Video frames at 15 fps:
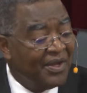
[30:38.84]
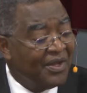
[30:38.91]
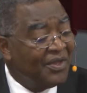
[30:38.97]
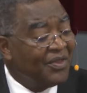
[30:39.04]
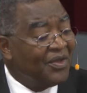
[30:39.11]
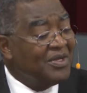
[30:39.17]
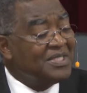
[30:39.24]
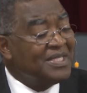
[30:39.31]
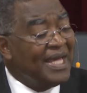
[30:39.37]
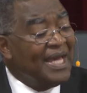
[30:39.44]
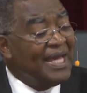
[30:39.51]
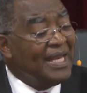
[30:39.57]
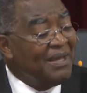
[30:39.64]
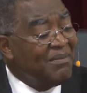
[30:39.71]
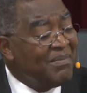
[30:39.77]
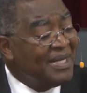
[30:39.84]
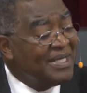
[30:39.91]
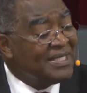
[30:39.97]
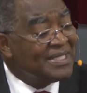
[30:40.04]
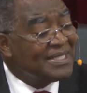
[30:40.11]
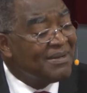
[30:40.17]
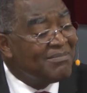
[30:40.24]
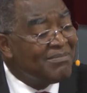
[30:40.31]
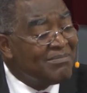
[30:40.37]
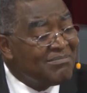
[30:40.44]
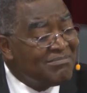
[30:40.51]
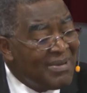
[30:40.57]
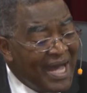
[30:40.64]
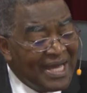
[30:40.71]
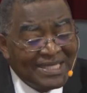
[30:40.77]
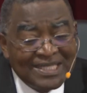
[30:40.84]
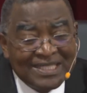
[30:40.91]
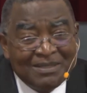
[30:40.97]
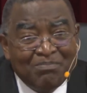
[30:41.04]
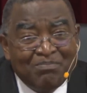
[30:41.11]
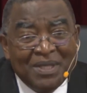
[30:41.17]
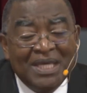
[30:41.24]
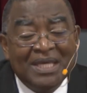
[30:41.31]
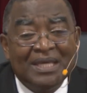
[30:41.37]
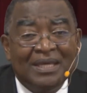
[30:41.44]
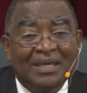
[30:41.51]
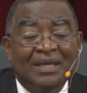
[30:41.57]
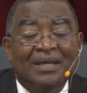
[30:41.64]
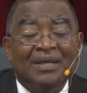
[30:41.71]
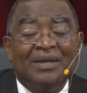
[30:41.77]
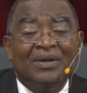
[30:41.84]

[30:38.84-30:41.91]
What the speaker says: Those elements must be